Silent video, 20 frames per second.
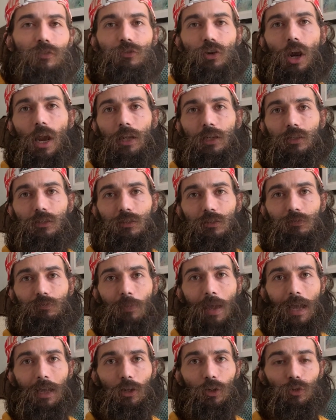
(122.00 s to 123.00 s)
varieties of
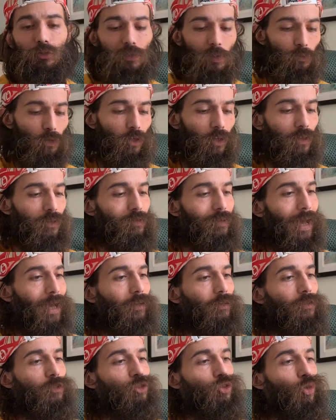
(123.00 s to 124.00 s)
mangoes. I'm not
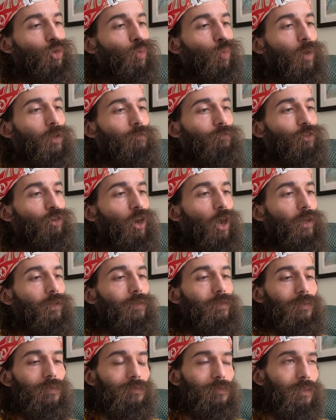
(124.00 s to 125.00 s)
exactly sure what
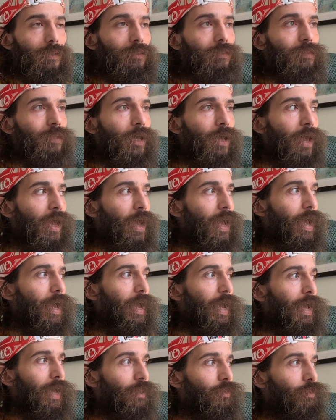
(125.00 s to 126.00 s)
variety this is.
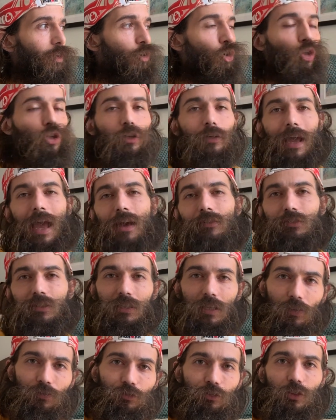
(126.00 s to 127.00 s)
And they're all going to have
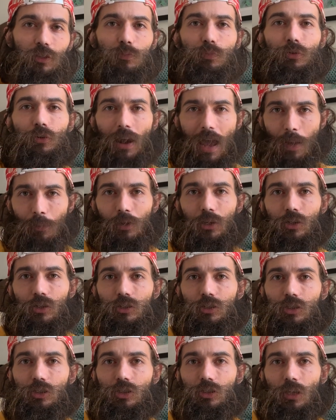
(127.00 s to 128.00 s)
different
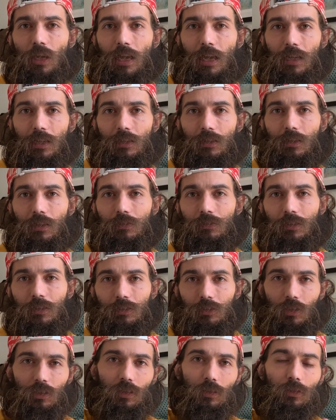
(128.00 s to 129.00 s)
parameters, and
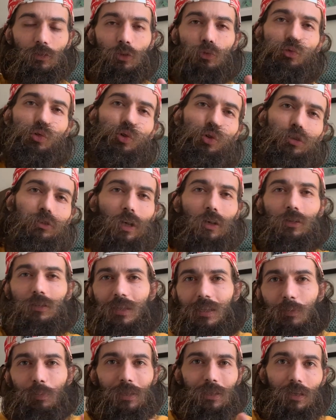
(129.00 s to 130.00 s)
the rules are a
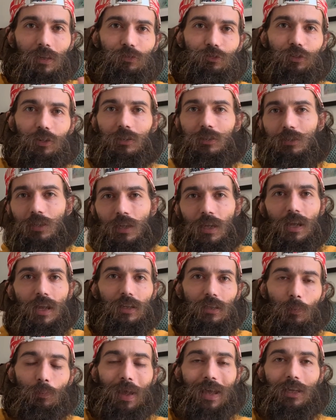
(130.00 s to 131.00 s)
little bit different
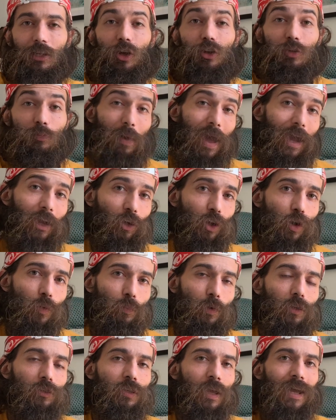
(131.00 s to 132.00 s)
depending on the mango.
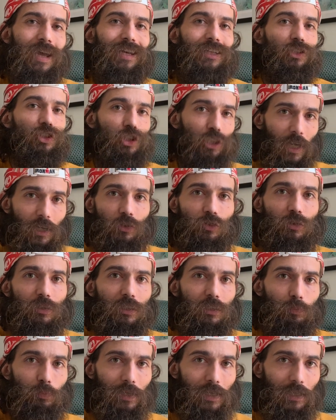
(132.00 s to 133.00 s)
But
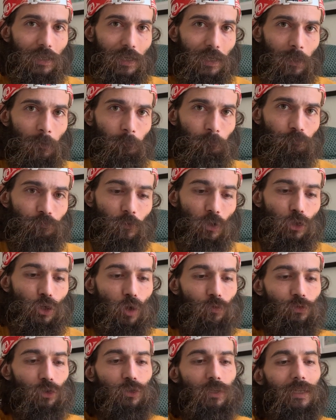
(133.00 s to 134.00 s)
generally speaking,
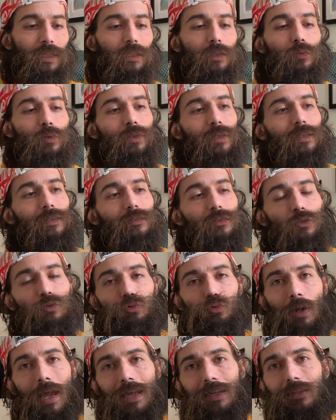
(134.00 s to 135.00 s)
if you're dealing with this
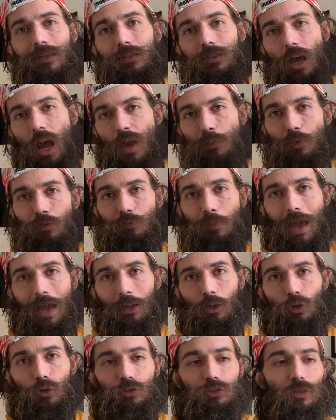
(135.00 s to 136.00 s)
red type of
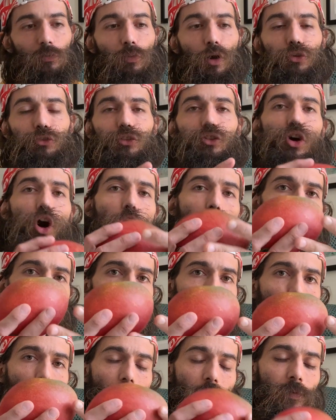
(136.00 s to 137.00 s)
mangoes, the most
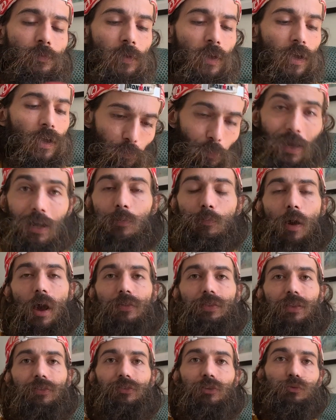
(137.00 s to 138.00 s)
common one, bear in
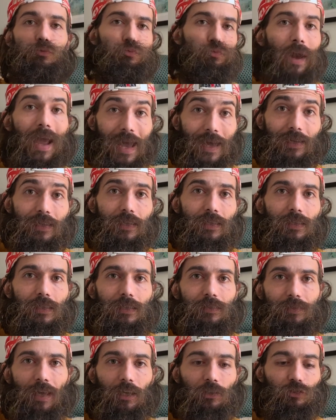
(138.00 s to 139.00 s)
mind that the red
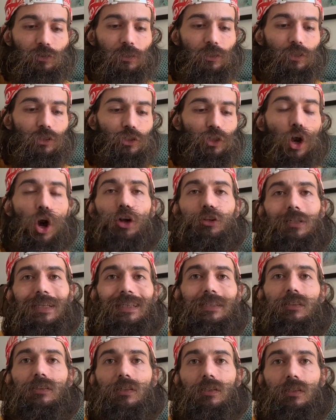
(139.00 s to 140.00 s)
is actually not
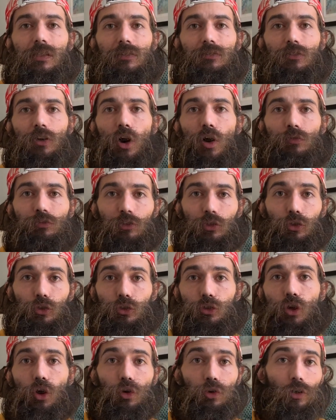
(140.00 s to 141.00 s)
indicative of a
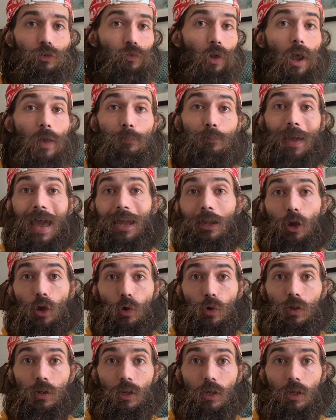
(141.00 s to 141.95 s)
good or a ripe mango,